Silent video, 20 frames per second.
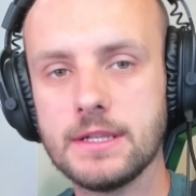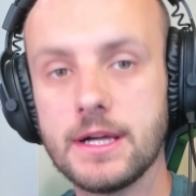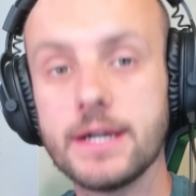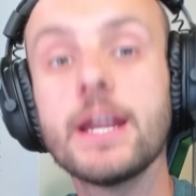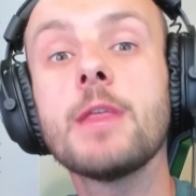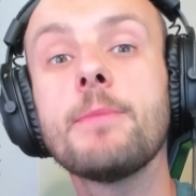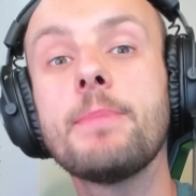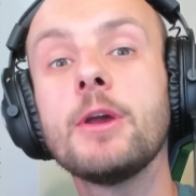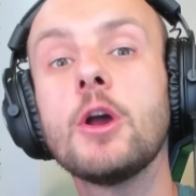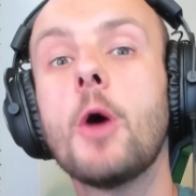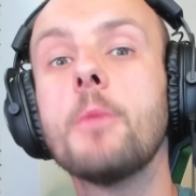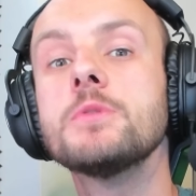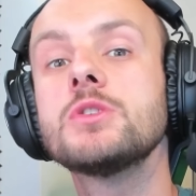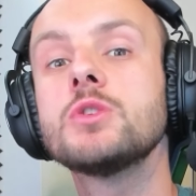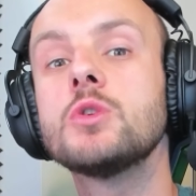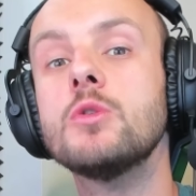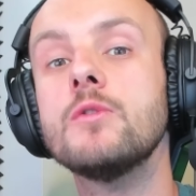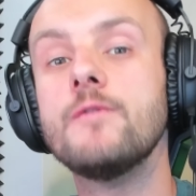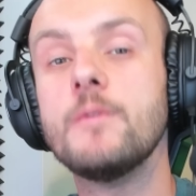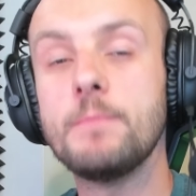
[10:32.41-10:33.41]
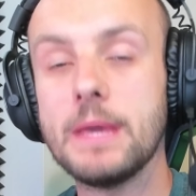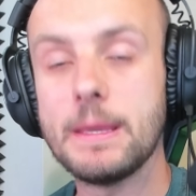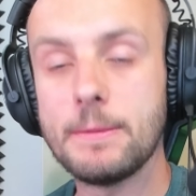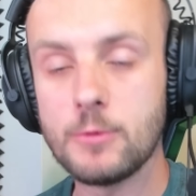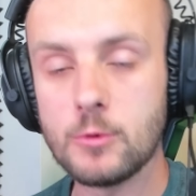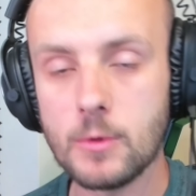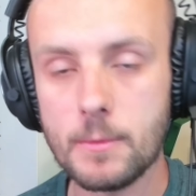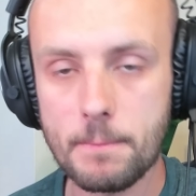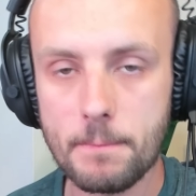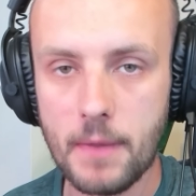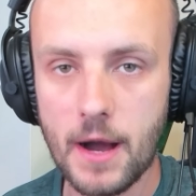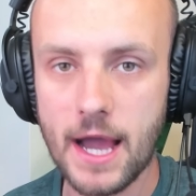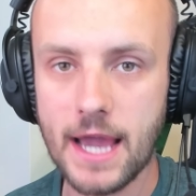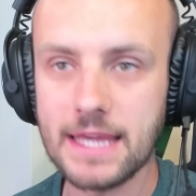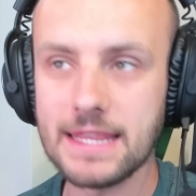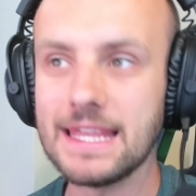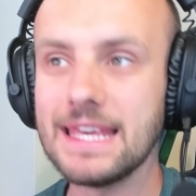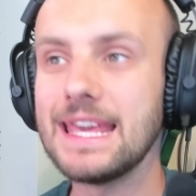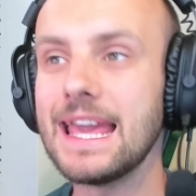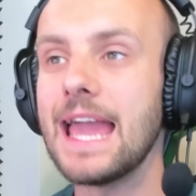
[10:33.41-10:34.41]
Another big obstacle for people
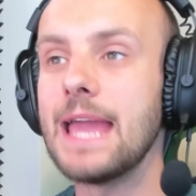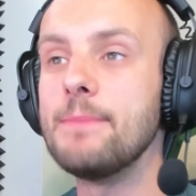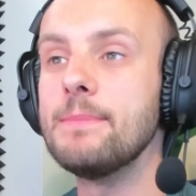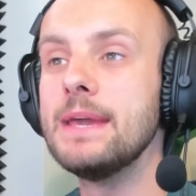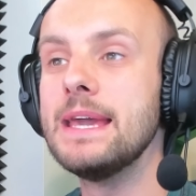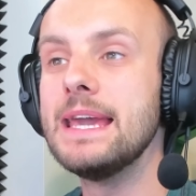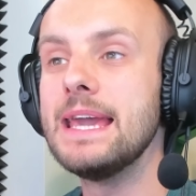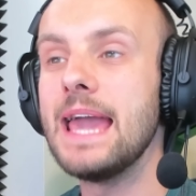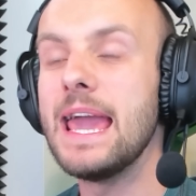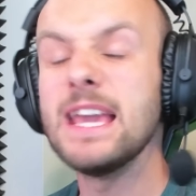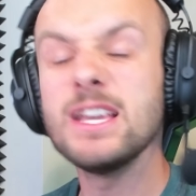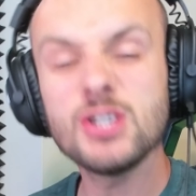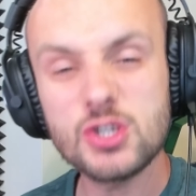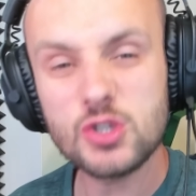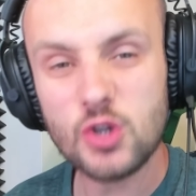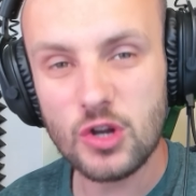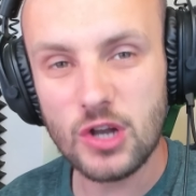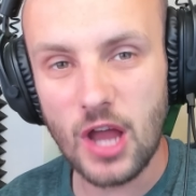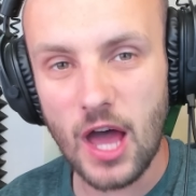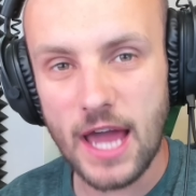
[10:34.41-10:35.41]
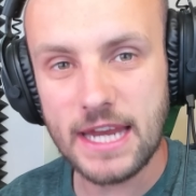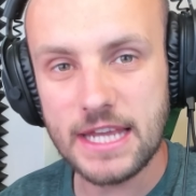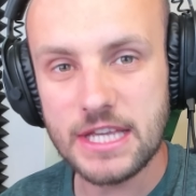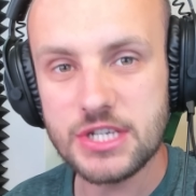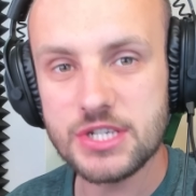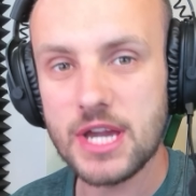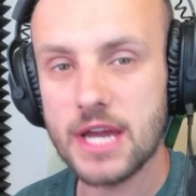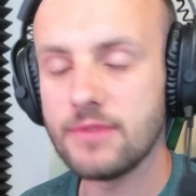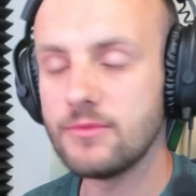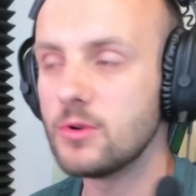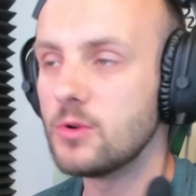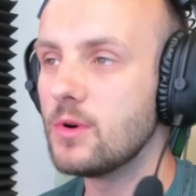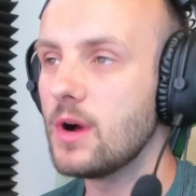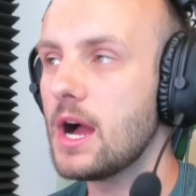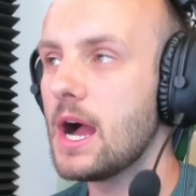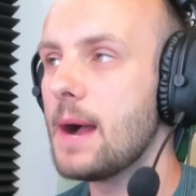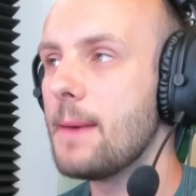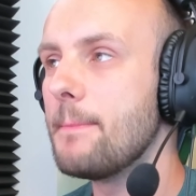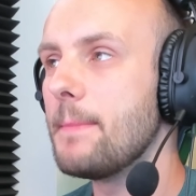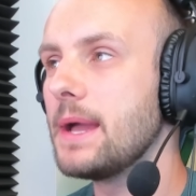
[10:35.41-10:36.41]
buying the game is just online in general.
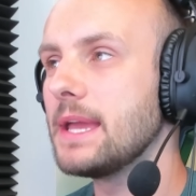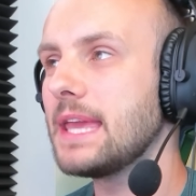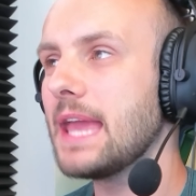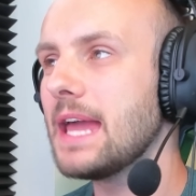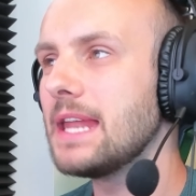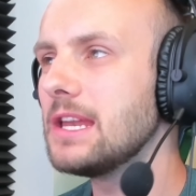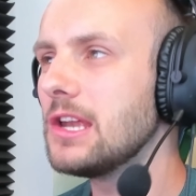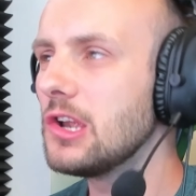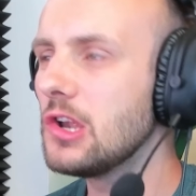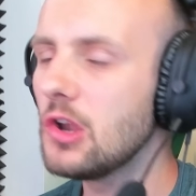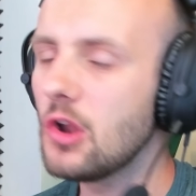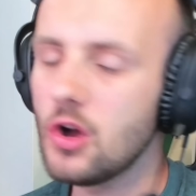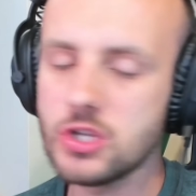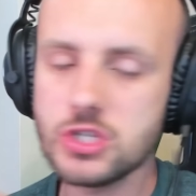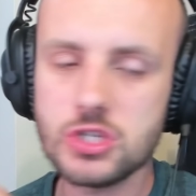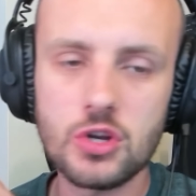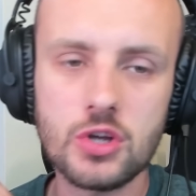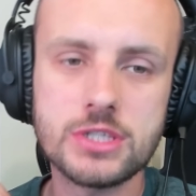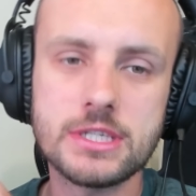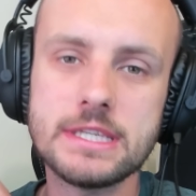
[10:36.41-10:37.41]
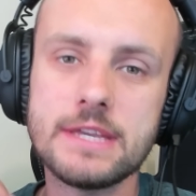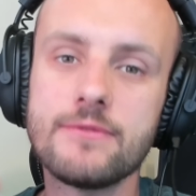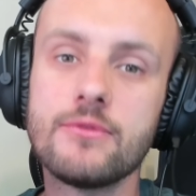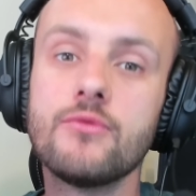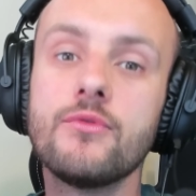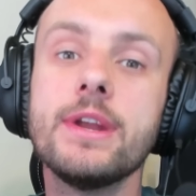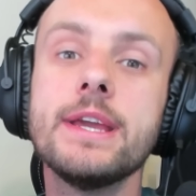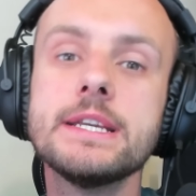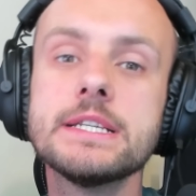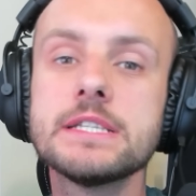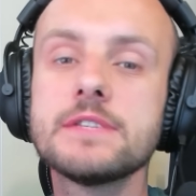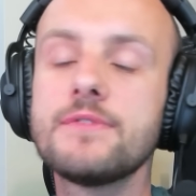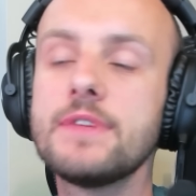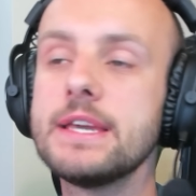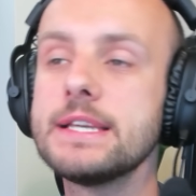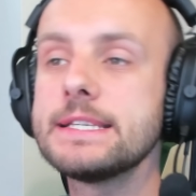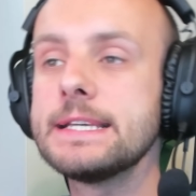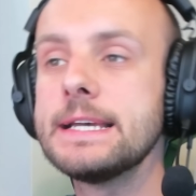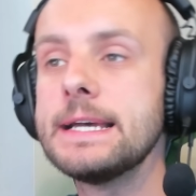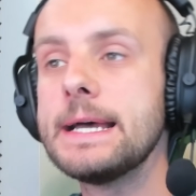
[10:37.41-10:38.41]
Again, lots and lots of different reasons for this.